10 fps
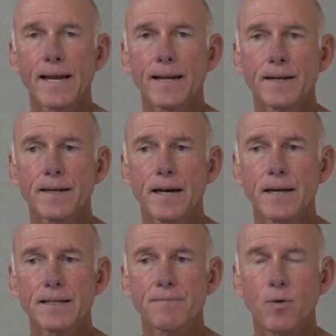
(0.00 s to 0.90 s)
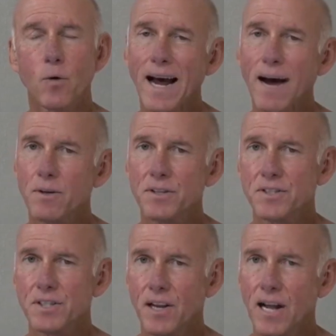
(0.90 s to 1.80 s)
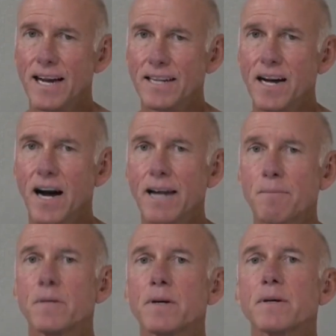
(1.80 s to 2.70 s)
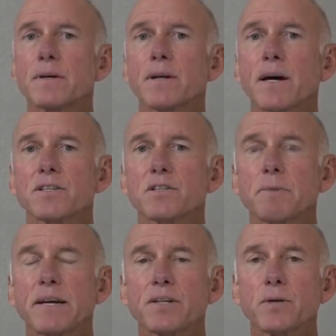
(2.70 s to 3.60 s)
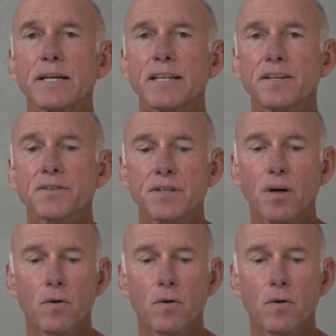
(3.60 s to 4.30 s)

and 4 hours is a lot of time to spend doing this.